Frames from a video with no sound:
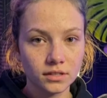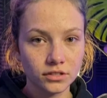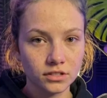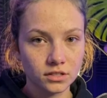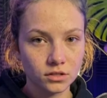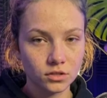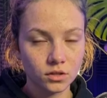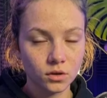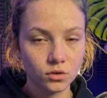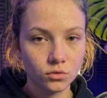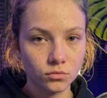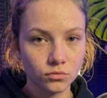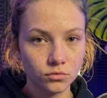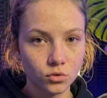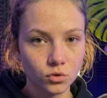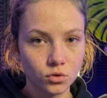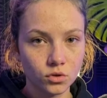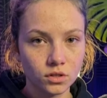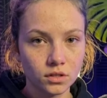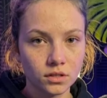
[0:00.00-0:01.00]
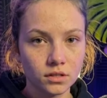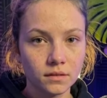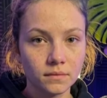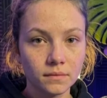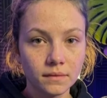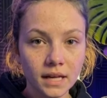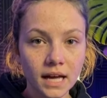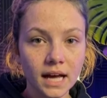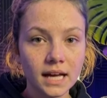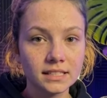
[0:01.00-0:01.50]
circle for
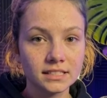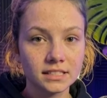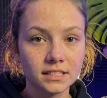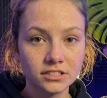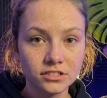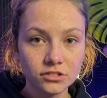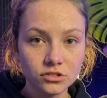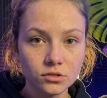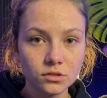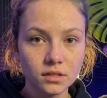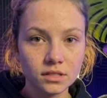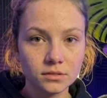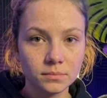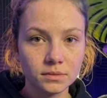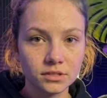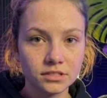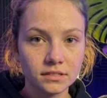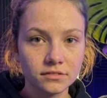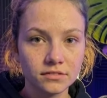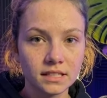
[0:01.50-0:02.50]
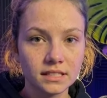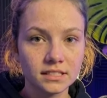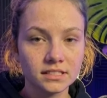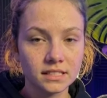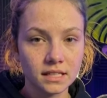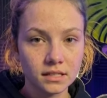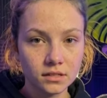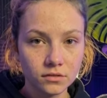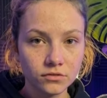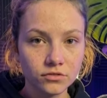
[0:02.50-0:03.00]
access to a specific
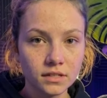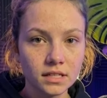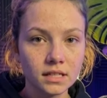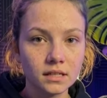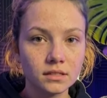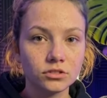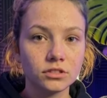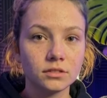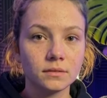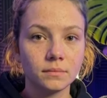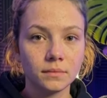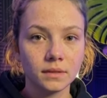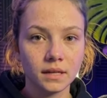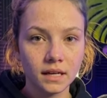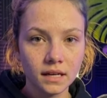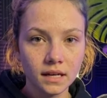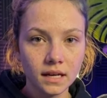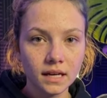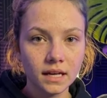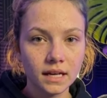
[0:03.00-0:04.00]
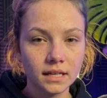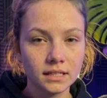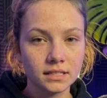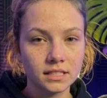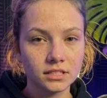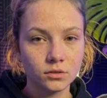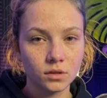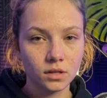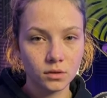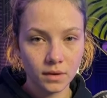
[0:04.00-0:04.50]
set of videos. And in
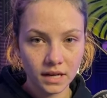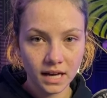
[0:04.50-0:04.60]
this one, we